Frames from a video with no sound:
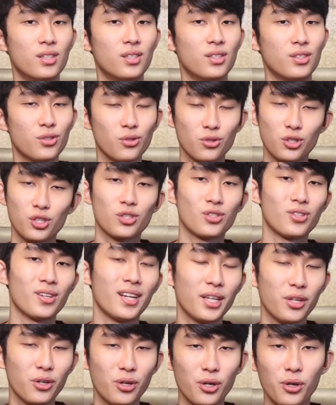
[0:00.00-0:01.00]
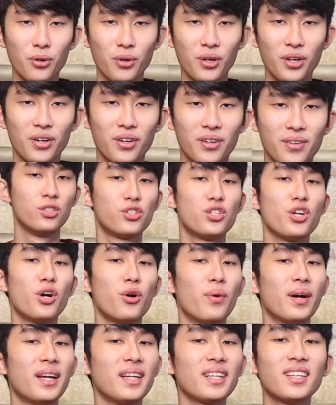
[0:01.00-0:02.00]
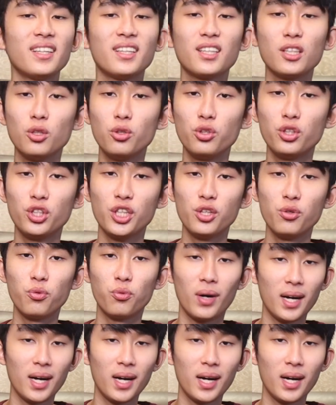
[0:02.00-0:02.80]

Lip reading: So just to let you know here. So in conclusion,